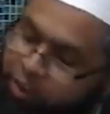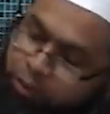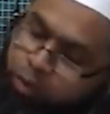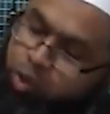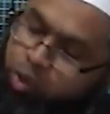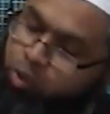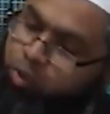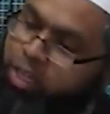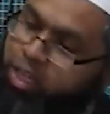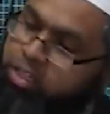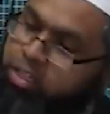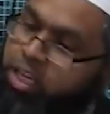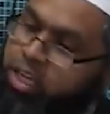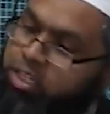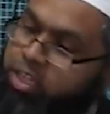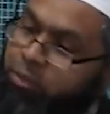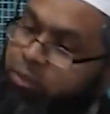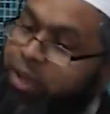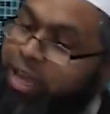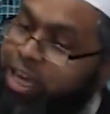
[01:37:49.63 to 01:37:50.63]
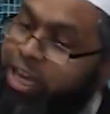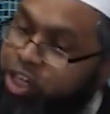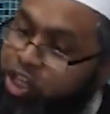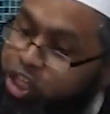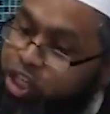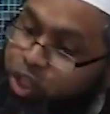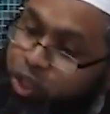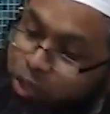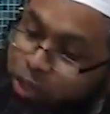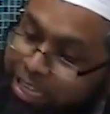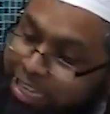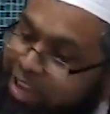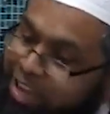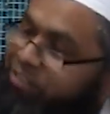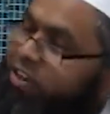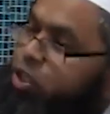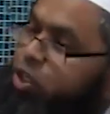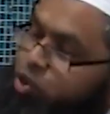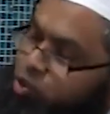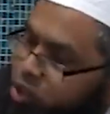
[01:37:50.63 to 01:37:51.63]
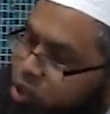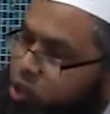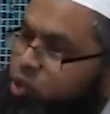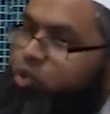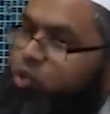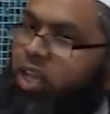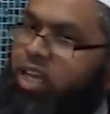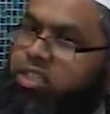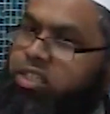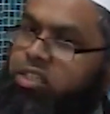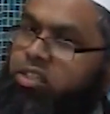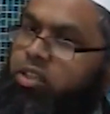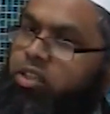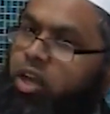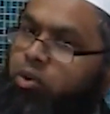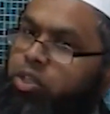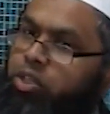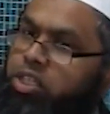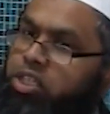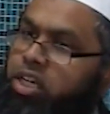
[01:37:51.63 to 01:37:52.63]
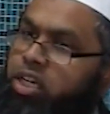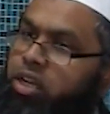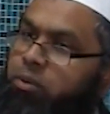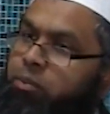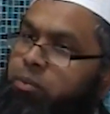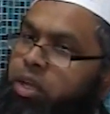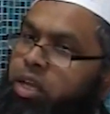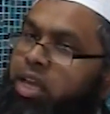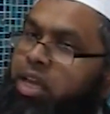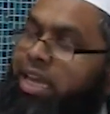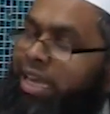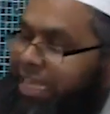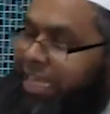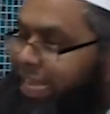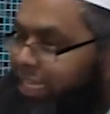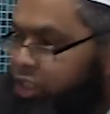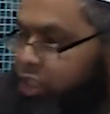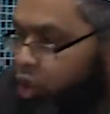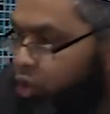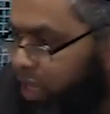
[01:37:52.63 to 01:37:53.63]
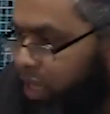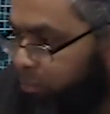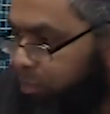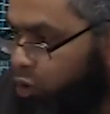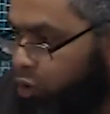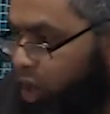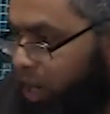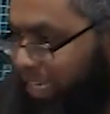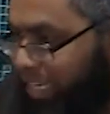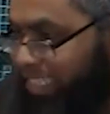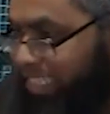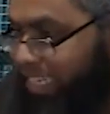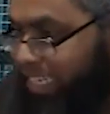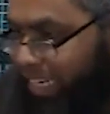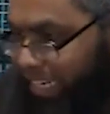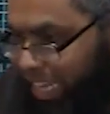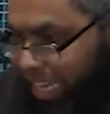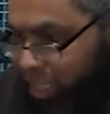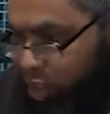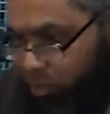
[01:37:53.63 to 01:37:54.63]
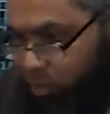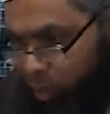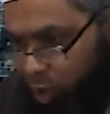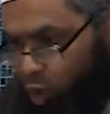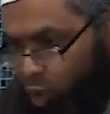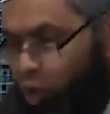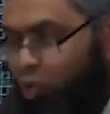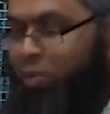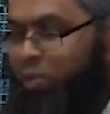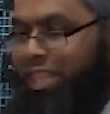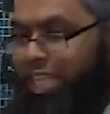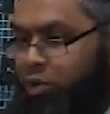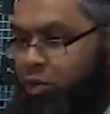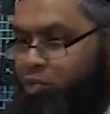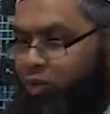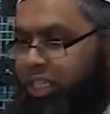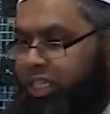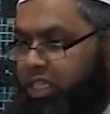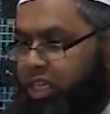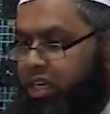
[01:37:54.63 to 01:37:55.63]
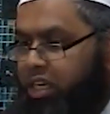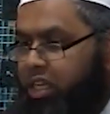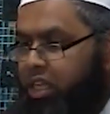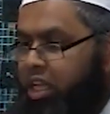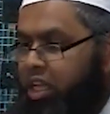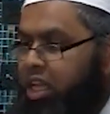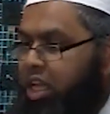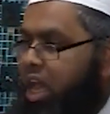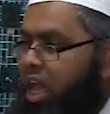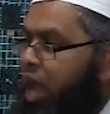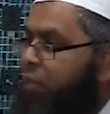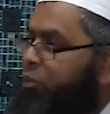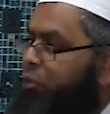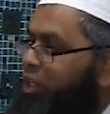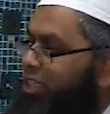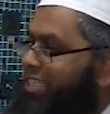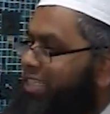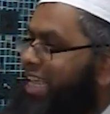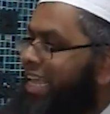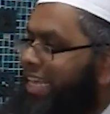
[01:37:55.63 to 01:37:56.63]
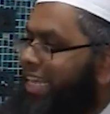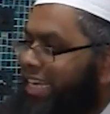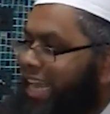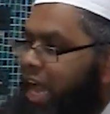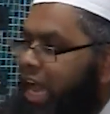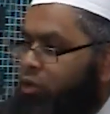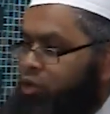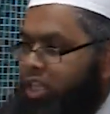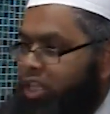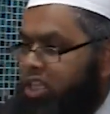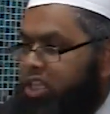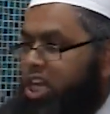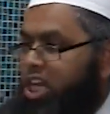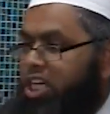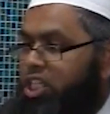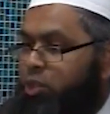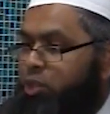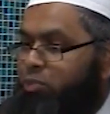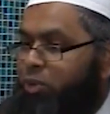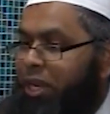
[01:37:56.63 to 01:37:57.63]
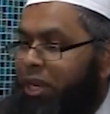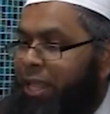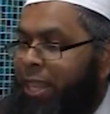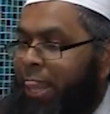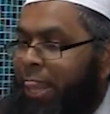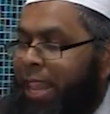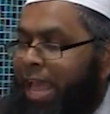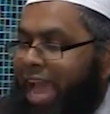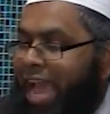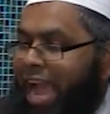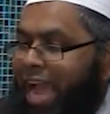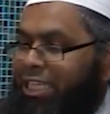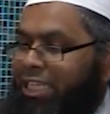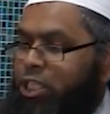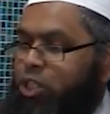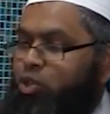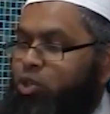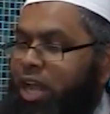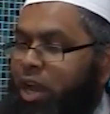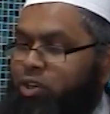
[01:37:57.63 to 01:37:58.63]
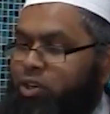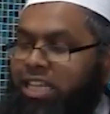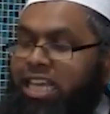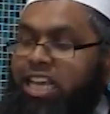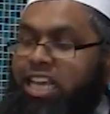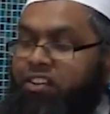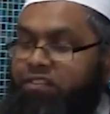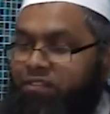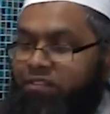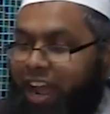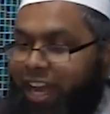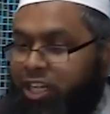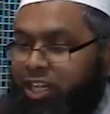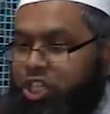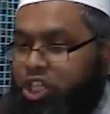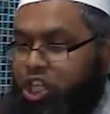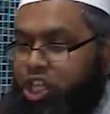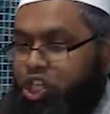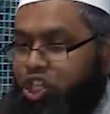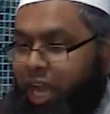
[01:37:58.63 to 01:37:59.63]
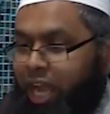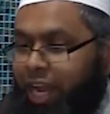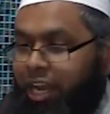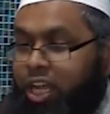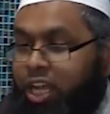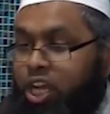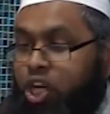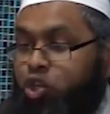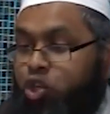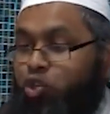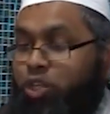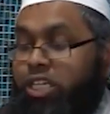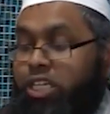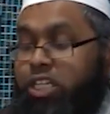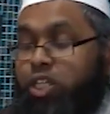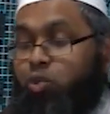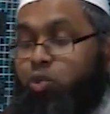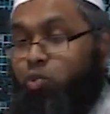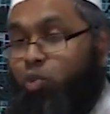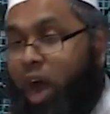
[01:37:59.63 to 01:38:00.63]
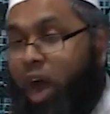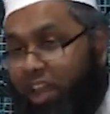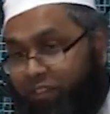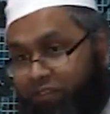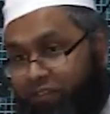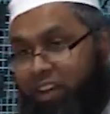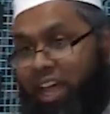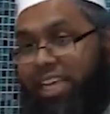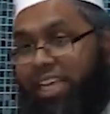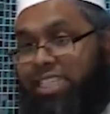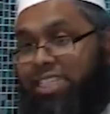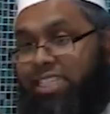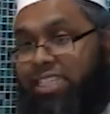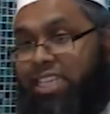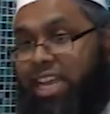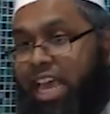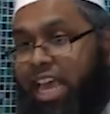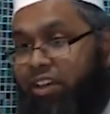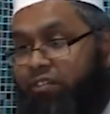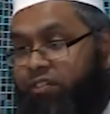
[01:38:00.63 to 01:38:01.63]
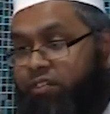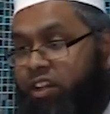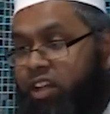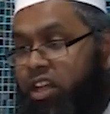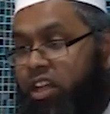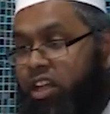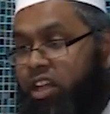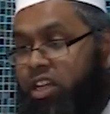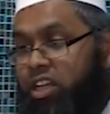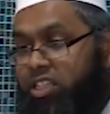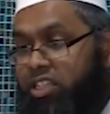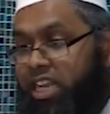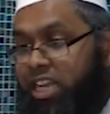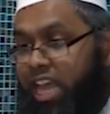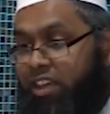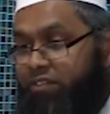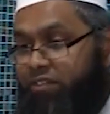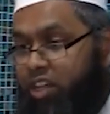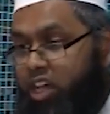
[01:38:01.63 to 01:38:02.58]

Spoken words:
of Rasulullah sallallahu alaihi wasallam. She used to give it to Rasulullah sallallahu alaihi wasallam. Yes, don't get me wrong, as I said, it has to be all within reason. I'm not saying now that the husband has to now take advantage and treat his wife like a slave